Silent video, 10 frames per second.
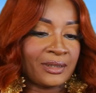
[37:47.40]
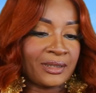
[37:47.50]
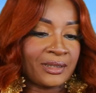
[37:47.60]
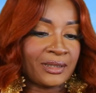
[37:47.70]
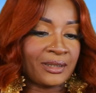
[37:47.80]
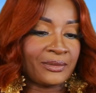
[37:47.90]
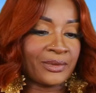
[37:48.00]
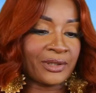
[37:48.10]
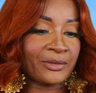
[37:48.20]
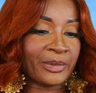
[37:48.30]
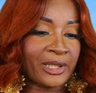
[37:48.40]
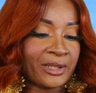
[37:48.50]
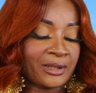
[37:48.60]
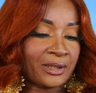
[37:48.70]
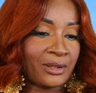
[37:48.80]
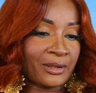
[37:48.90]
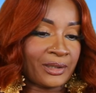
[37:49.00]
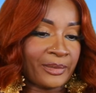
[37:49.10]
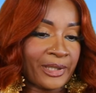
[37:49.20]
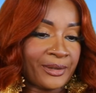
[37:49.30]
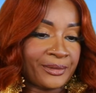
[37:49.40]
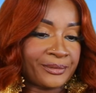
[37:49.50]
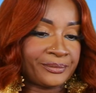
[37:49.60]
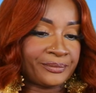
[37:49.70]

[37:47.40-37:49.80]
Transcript: See what everybody's talking about.